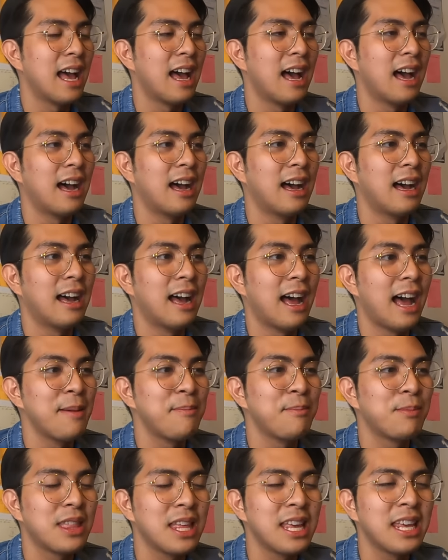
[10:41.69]
uh,
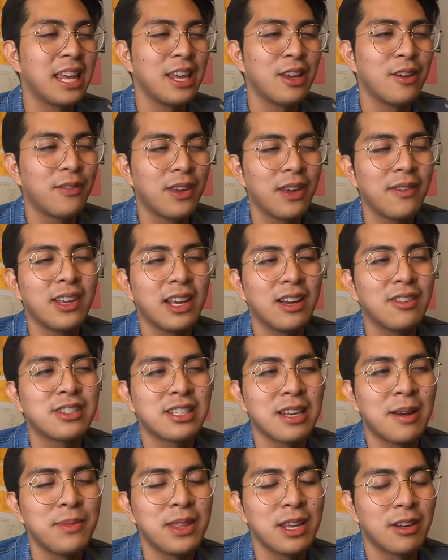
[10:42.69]
I'm thinking of giving
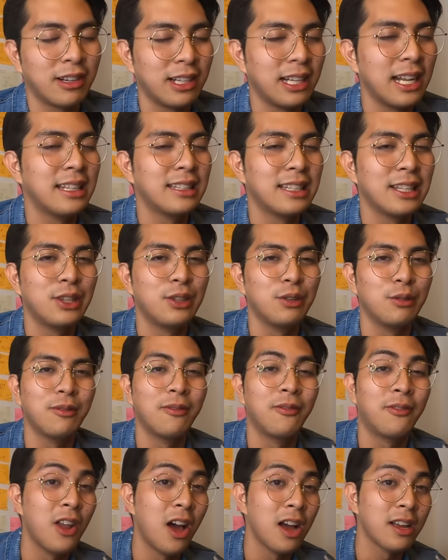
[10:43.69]
out something related to
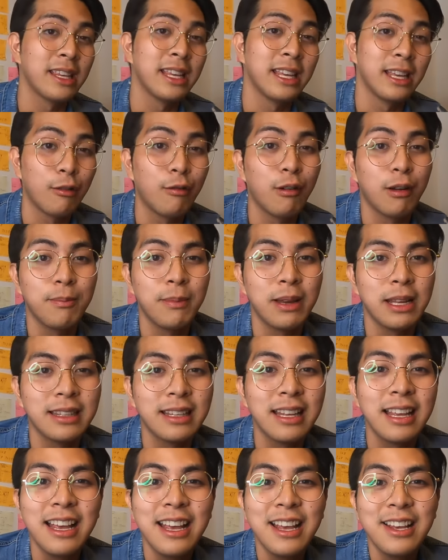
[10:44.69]
vlogging
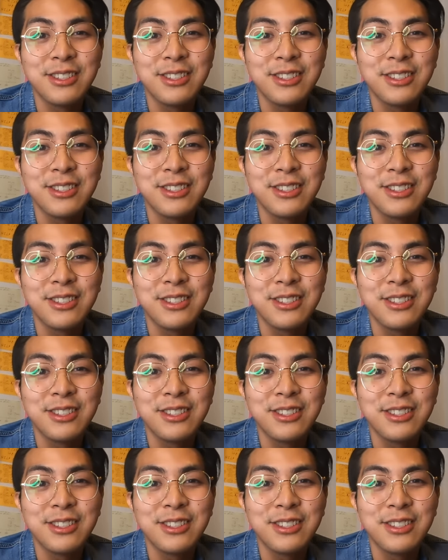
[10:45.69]
equipment.